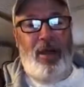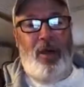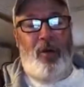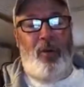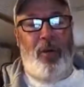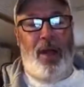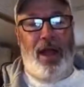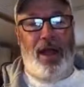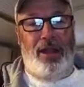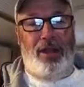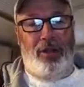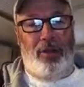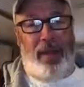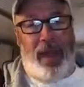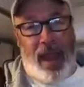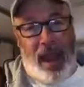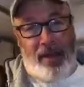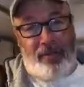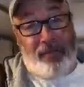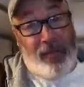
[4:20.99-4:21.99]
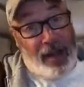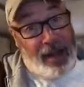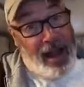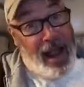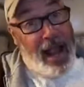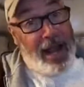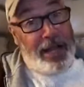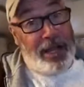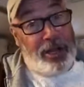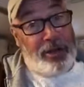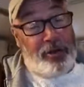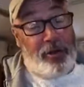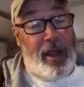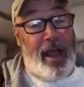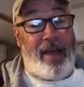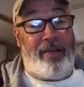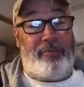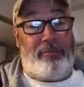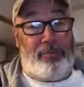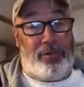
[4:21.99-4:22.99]
When you can't find any
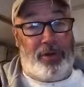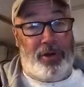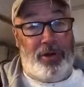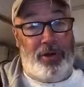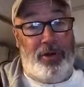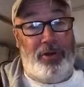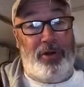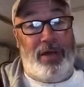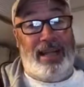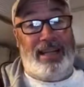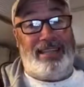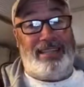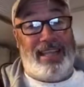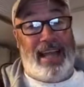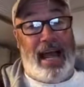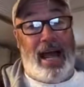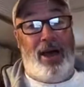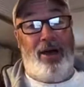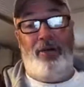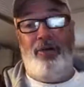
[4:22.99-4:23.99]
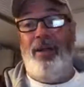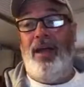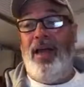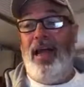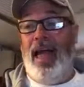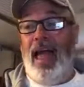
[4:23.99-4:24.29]
craft brew in town